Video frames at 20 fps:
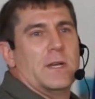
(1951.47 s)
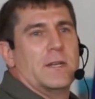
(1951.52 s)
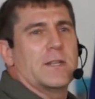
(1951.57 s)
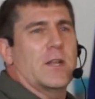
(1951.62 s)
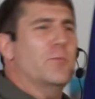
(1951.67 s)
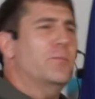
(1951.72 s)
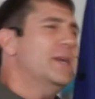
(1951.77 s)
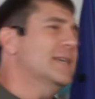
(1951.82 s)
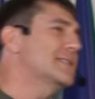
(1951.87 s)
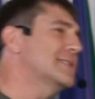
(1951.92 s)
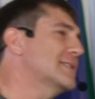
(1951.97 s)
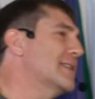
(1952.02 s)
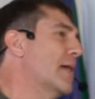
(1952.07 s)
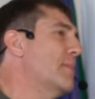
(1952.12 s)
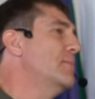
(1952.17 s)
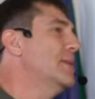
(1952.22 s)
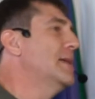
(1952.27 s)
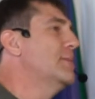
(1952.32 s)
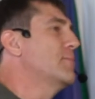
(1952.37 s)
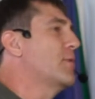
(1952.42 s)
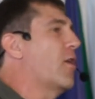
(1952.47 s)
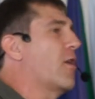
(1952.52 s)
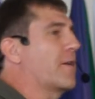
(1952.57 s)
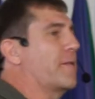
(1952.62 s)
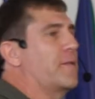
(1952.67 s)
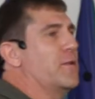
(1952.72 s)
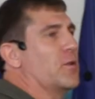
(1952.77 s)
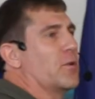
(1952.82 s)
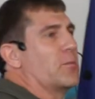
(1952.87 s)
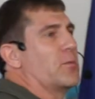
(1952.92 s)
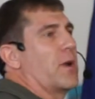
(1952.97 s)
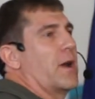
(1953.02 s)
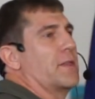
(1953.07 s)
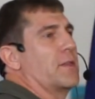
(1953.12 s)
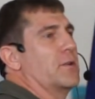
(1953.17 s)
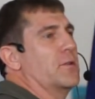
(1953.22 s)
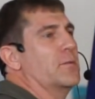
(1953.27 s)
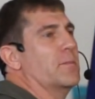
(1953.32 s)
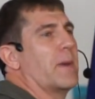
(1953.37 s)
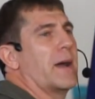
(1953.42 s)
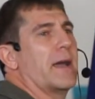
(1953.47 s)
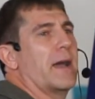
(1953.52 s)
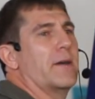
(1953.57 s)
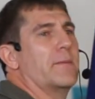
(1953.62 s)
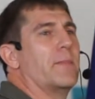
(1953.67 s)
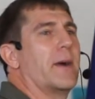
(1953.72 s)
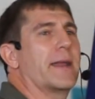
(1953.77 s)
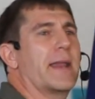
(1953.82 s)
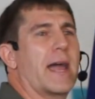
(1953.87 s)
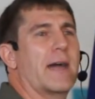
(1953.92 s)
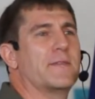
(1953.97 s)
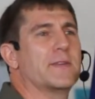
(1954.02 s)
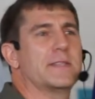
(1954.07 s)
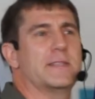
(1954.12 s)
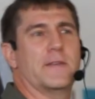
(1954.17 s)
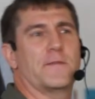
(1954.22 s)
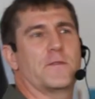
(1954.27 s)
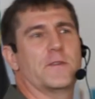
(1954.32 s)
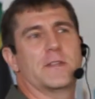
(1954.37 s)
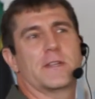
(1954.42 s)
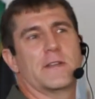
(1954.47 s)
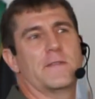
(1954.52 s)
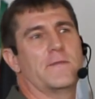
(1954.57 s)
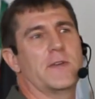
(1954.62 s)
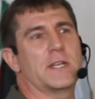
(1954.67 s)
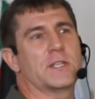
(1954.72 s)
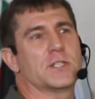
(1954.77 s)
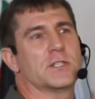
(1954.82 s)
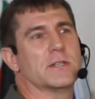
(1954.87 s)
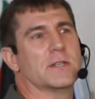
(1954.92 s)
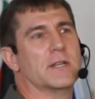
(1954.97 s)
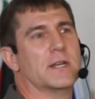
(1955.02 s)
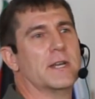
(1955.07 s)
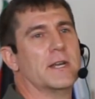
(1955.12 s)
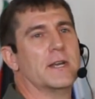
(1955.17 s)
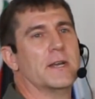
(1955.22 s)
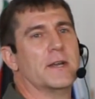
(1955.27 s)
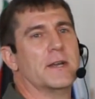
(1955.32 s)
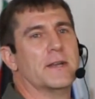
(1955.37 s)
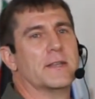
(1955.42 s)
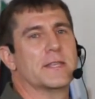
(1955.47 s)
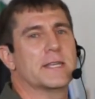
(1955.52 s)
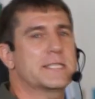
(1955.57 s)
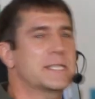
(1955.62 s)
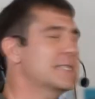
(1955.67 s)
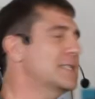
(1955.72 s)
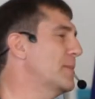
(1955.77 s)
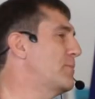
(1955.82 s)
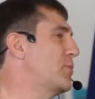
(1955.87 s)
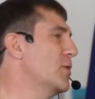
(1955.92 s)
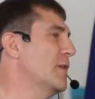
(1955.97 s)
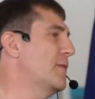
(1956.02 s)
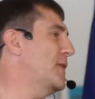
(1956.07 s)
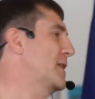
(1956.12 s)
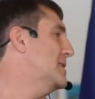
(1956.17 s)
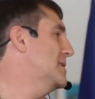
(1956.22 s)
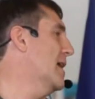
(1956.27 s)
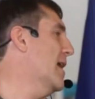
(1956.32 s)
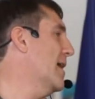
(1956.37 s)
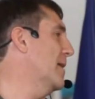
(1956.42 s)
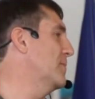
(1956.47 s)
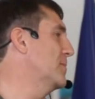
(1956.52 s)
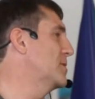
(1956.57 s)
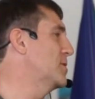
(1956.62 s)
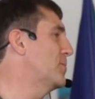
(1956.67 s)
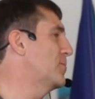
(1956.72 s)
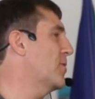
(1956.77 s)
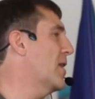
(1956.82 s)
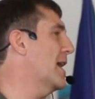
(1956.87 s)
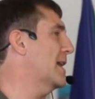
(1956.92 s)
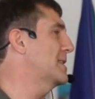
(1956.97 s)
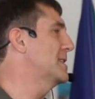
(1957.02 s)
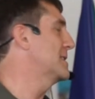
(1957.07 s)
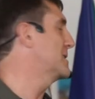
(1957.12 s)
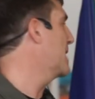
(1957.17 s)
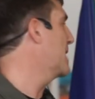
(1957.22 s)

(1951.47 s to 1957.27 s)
don't be a stumbling block for your brother who might, who might have a different conviction. This is a perfect time to practice